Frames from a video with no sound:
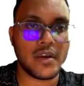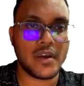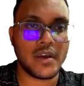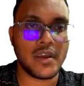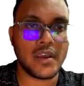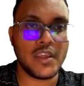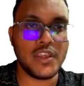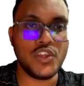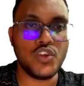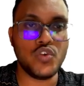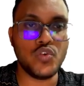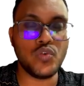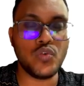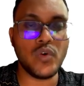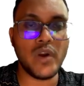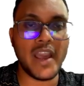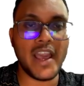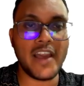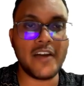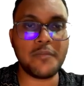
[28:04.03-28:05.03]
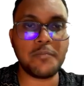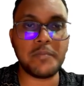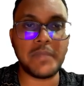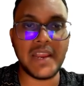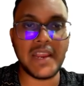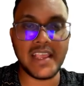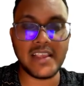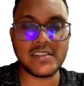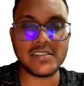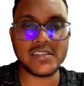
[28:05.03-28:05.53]
You have
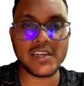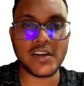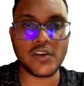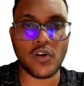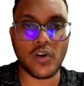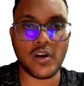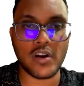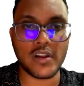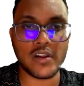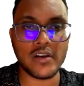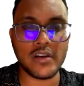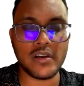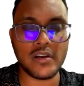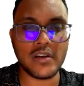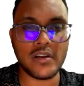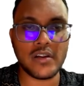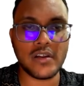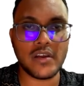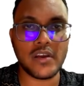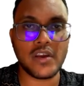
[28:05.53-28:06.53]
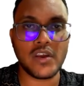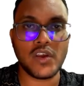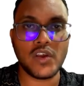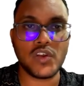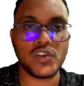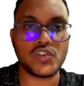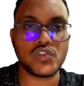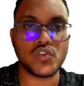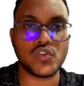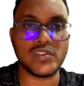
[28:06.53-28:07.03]
placed an order.
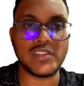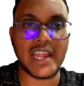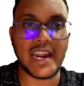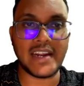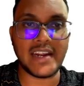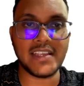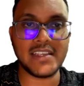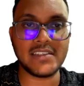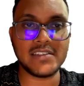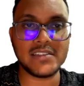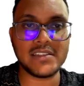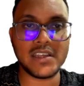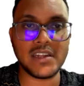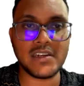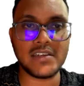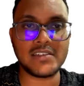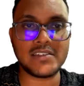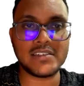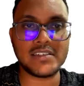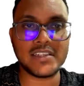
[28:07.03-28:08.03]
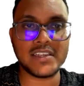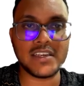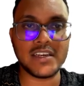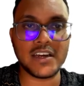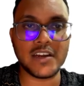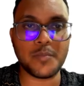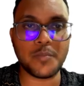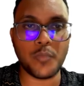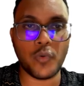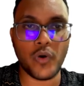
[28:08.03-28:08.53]
So that is the
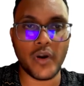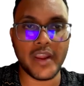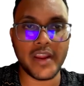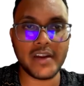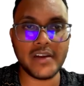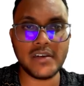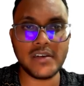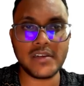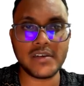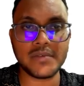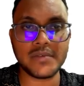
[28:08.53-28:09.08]
trigger point.